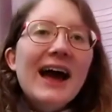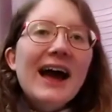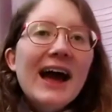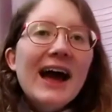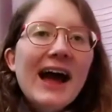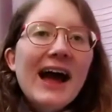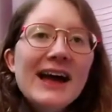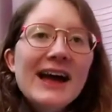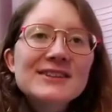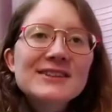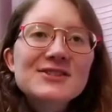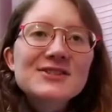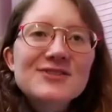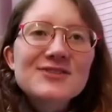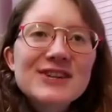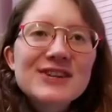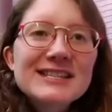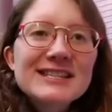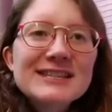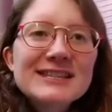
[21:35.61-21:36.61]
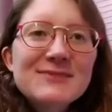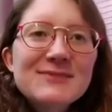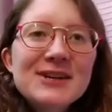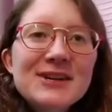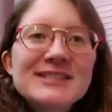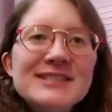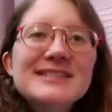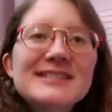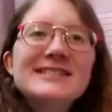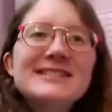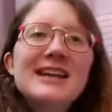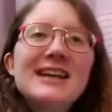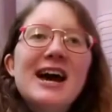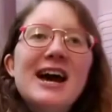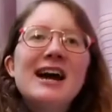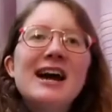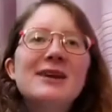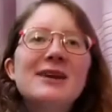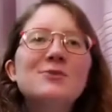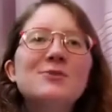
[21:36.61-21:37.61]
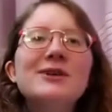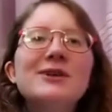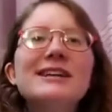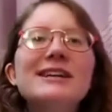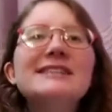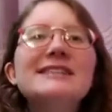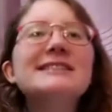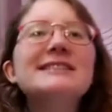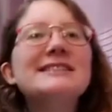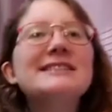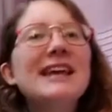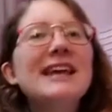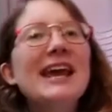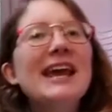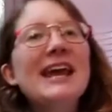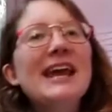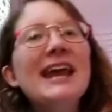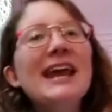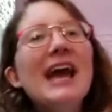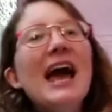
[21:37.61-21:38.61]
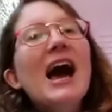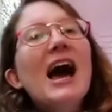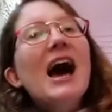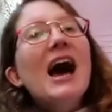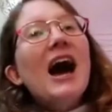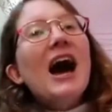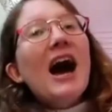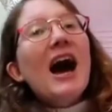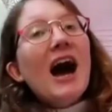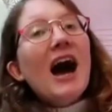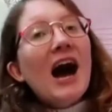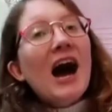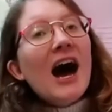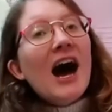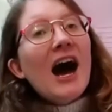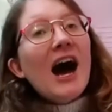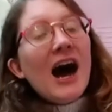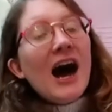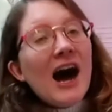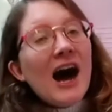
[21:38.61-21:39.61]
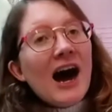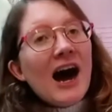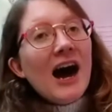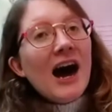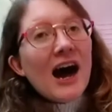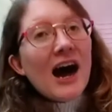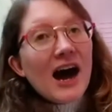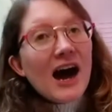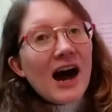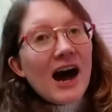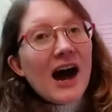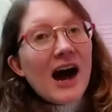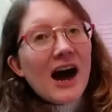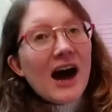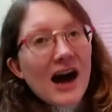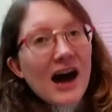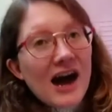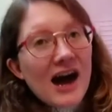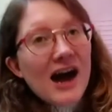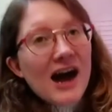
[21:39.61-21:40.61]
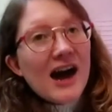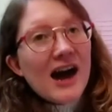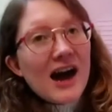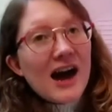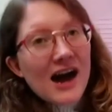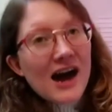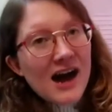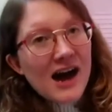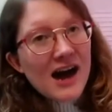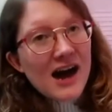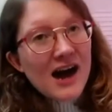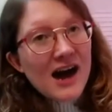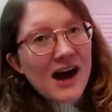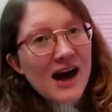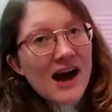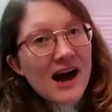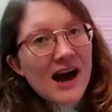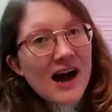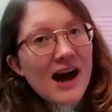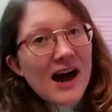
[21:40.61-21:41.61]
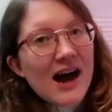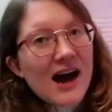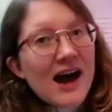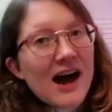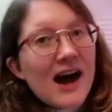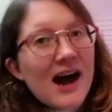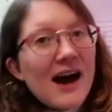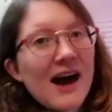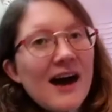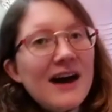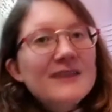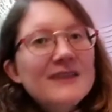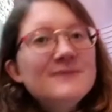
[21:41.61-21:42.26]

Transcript: At Christmas time we sing ah ah ah ah ah.